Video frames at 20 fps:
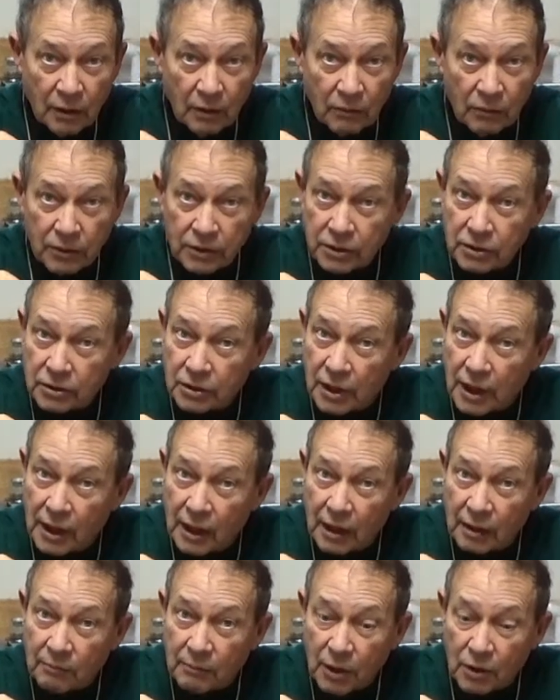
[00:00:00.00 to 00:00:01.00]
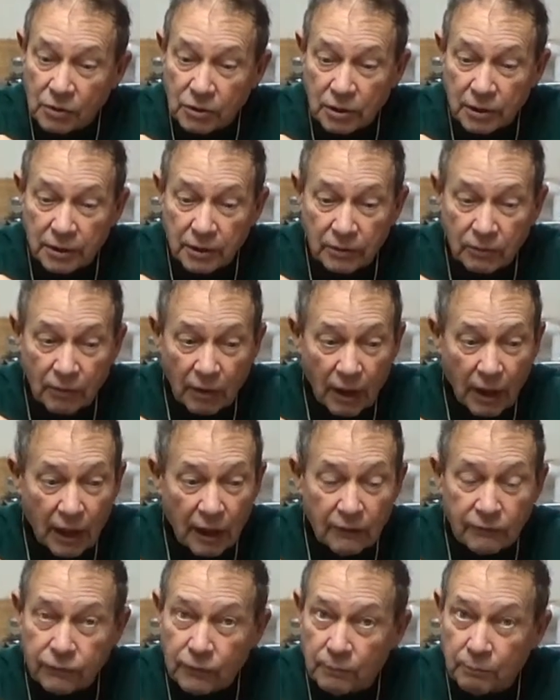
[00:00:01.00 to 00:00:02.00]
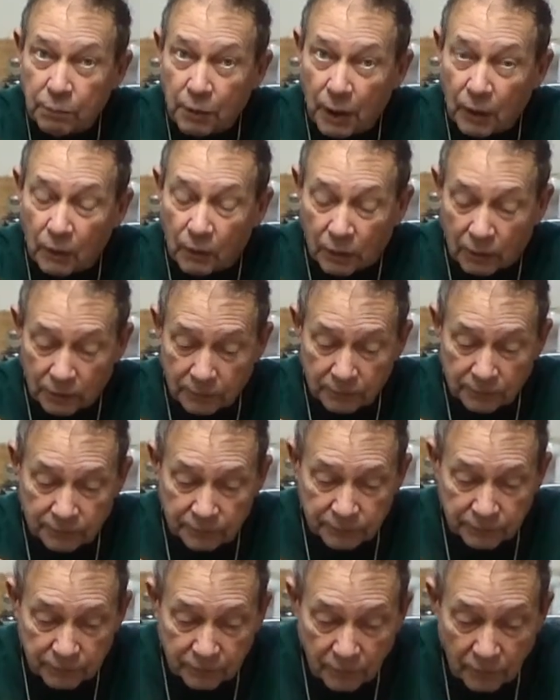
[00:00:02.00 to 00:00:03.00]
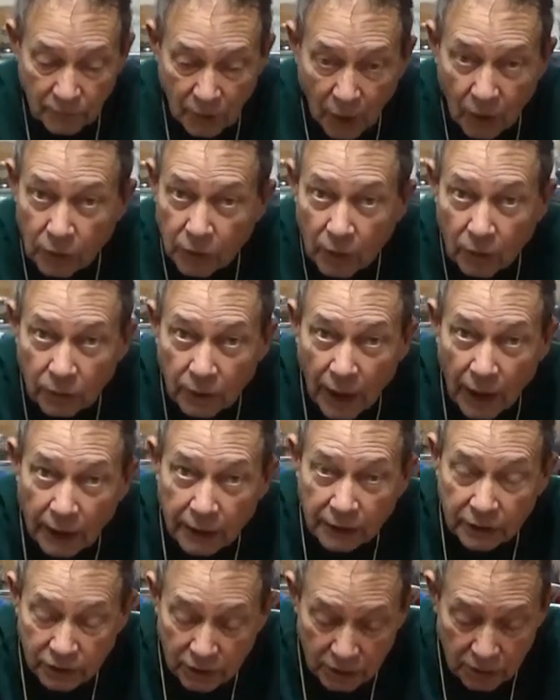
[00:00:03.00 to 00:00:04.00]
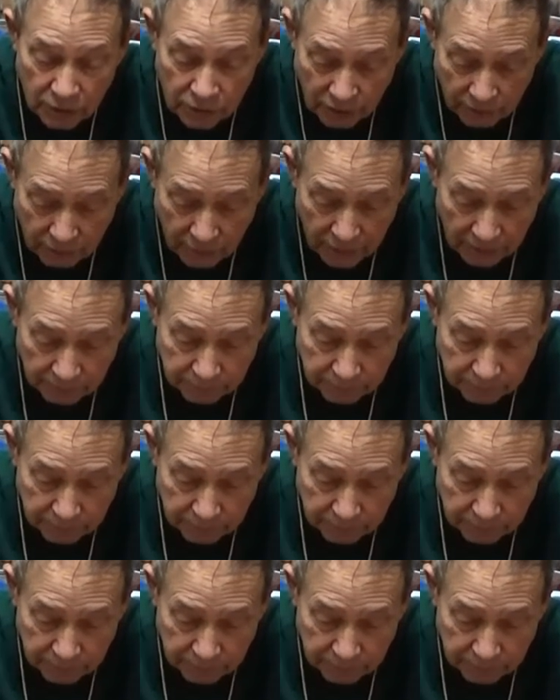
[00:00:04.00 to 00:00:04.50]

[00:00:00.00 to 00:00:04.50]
Which is now mostly derived from Poland, although not exclusively.